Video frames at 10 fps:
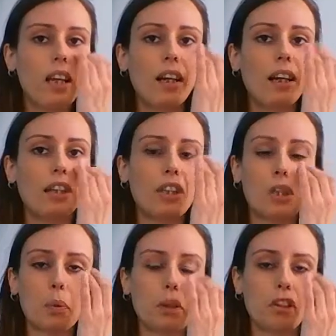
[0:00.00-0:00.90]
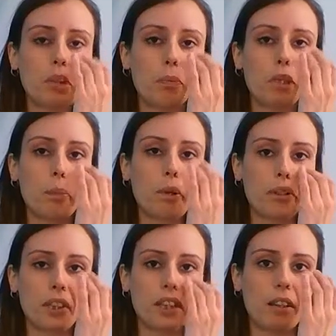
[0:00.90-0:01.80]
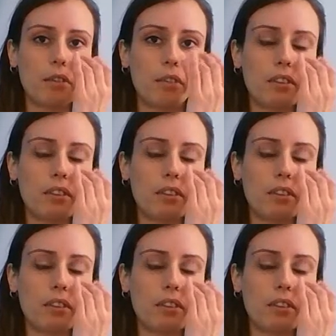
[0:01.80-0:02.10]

I just want to jump to the positive.